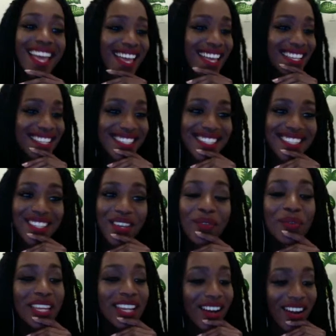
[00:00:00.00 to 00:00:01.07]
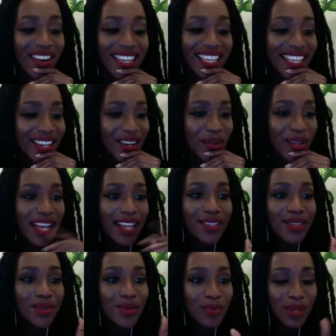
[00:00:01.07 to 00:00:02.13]
Yes, we are here. We got
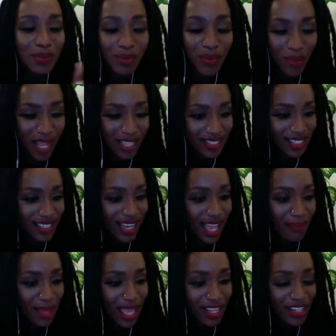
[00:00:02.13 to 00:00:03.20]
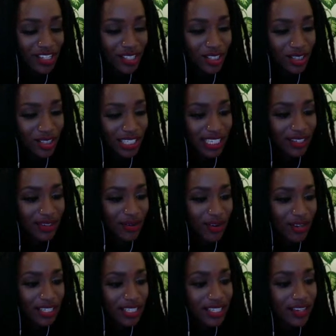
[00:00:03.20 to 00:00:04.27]
2 people watching. I'm actually looking
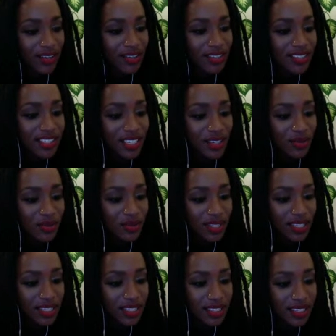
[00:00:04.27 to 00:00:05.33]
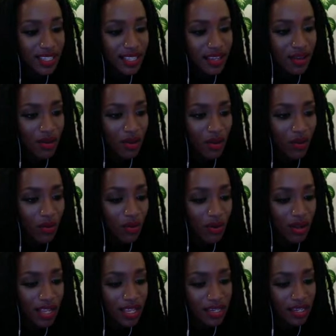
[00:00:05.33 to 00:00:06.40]
on here to see who is
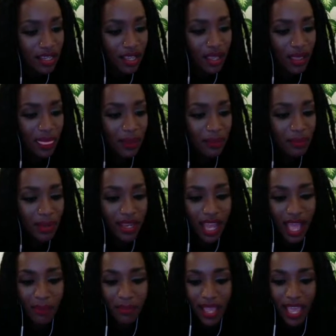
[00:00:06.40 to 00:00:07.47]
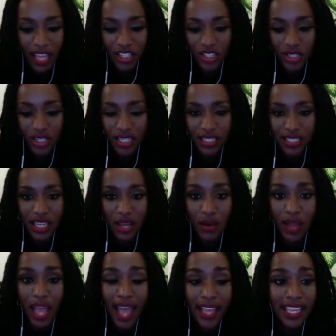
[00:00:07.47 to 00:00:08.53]
on, but I'm actually going
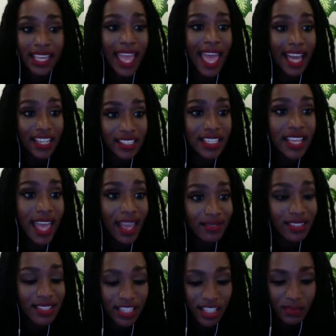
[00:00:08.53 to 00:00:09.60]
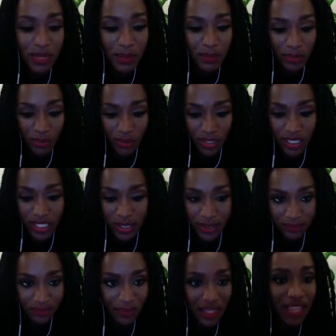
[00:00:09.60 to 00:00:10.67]
to I can actually have 6 people on
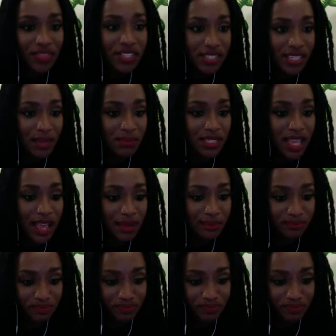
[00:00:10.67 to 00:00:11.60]
here at the same time.